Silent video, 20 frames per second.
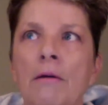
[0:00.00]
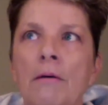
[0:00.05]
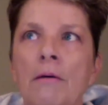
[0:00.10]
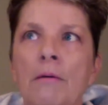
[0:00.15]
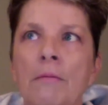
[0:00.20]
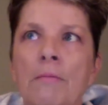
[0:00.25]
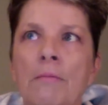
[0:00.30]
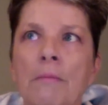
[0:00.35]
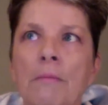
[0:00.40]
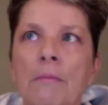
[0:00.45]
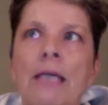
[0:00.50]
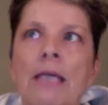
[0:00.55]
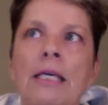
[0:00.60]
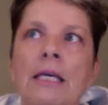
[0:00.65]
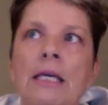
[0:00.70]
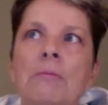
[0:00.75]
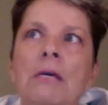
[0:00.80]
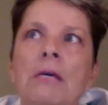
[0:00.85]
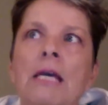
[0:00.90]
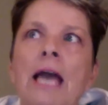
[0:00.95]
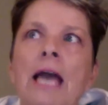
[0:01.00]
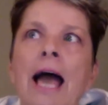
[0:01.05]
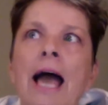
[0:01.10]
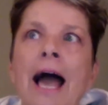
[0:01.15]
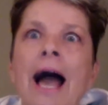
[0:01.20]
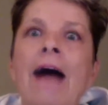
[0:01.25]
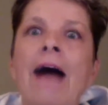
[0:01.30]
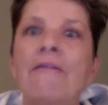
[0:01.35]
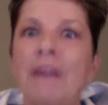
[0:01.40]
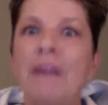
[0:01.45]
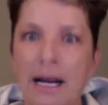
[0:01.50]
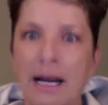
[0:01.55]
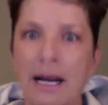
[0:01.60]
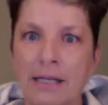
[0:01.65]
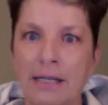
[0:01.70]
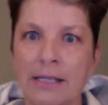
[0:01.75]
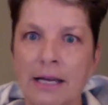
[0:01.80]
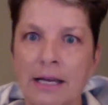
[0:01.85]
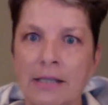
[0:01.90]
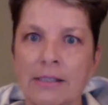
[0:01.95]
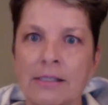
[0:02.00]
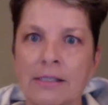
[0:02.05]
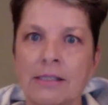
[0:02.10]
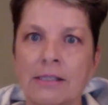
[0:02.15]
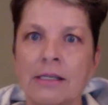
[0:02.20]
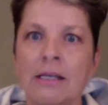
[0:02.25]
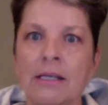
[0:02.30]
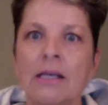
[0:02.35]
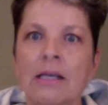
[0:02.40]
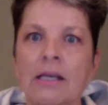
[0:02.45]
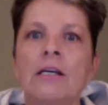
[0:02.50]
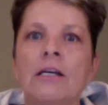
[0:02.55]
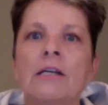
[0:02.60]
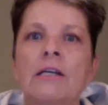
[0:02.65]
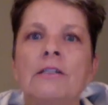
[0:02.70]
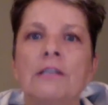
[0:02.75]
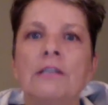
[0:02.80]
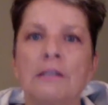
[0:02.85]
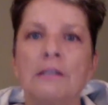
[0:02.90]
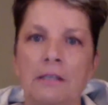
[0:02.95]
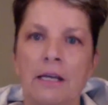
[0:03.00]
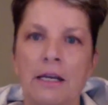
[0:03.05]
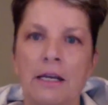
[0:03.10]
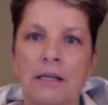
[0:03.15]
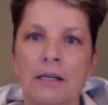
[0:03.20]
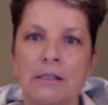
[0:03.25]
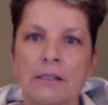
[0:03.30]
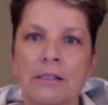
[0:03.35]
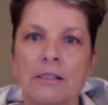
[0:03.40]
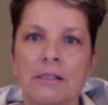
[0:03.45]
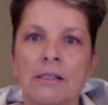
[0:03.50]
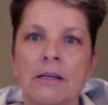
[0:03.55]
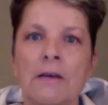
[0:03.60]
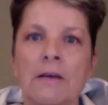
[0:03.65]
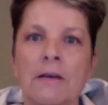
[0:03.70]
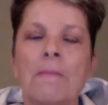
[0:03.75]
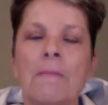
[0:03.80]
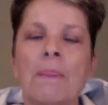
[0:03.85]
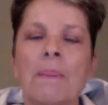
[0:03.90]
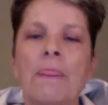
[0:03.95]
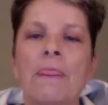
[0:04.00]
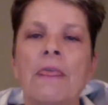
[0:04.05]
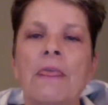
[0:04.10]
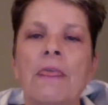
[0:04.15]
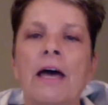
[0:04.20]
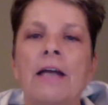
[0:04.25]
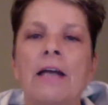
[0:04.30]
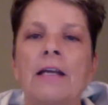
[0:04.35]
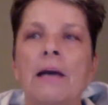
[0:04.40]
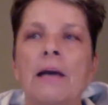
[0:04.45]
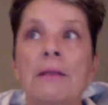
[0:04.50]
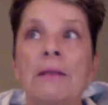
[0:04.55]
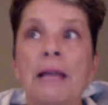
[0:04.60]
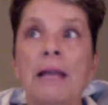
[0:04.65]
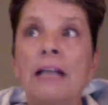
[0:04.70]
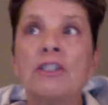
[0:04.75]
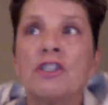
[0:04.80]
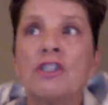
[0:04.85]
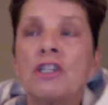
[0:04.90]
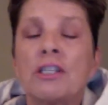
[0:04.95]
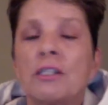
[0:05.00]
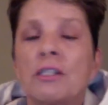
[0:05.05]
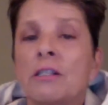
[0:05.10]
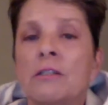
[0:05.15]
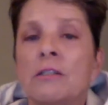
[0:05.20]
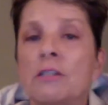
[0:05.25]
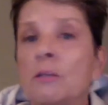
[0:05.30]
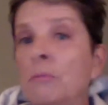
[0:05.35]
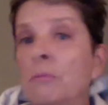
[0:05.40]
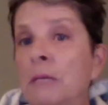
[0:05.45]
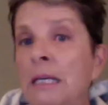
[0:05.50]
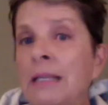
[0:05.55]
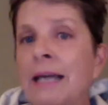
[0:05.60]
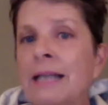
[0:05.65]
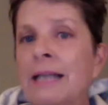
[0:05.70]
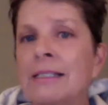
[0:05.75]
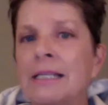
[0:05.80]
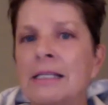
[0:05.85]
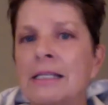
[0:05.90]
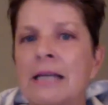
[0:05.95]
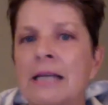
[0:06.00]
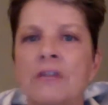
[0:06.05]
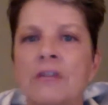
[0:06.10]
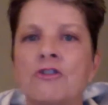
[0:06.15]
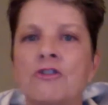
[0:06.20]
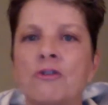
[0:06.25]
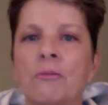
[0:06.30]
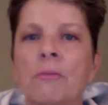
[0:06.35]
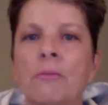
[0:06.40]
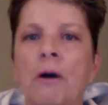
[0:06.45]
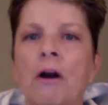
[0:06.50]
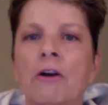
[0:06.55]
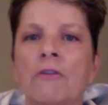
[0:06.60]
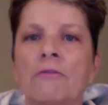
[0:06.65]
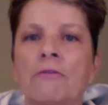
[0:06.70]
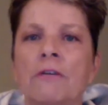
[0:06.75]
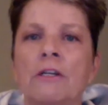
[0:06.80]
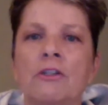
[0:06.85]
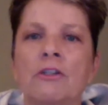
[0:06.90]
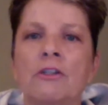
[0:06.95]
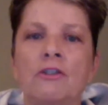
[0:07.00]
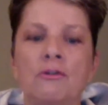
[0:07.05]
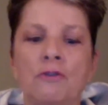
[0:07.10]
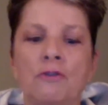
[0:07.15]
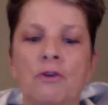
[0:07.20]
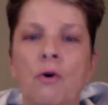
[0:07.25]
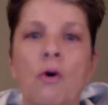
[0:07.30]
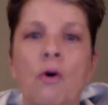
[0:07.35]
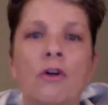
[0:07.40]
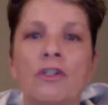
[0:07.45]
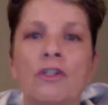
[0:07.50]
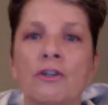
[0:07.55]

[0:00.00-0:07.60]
making me have access to things that, I mean, that's just, to me, that's a natural part of it. You torture